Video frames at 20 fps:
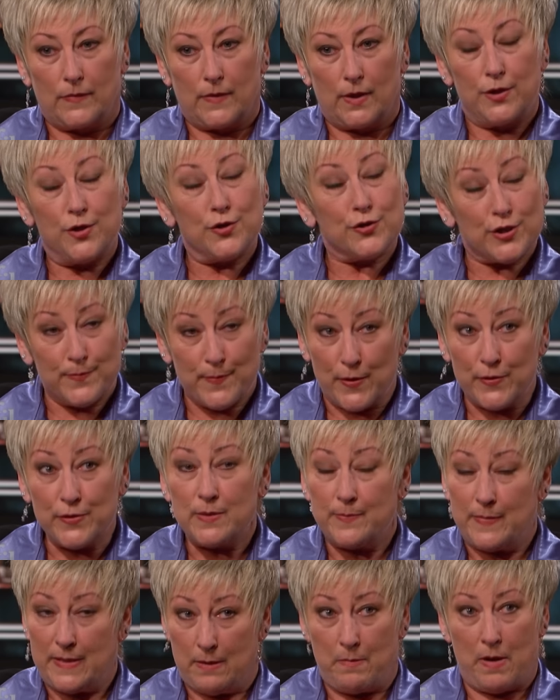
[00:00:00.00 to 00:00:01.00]
you're supposed
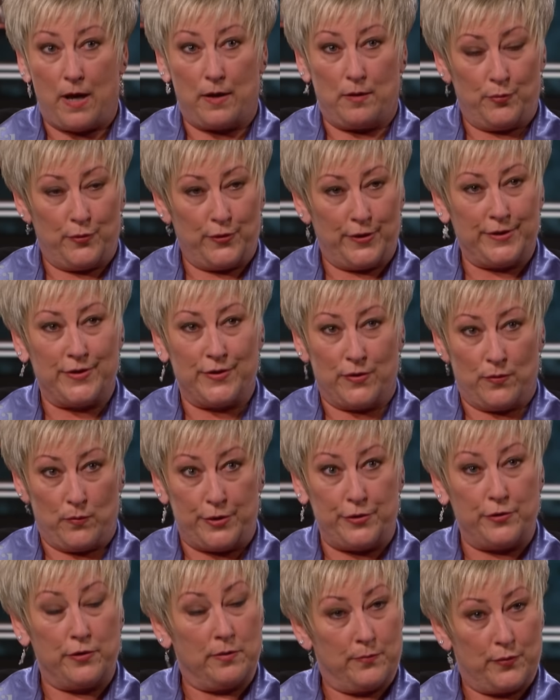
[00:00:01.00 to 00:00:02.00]
to be a model prisoner
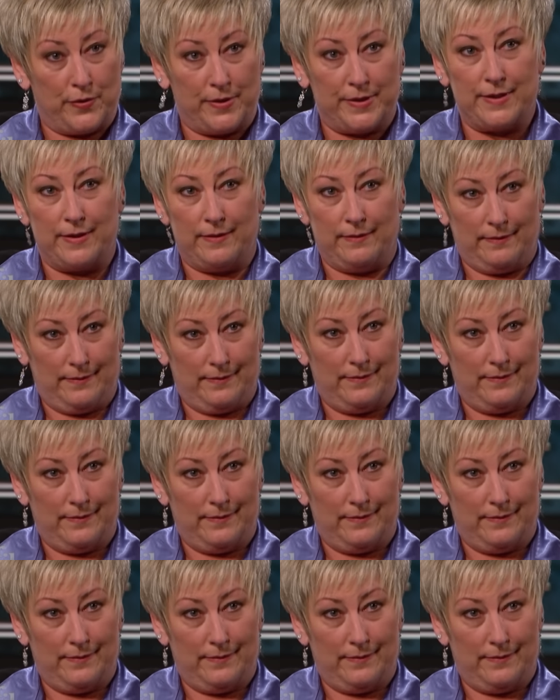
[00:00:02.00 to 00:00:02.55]
when you're in prison.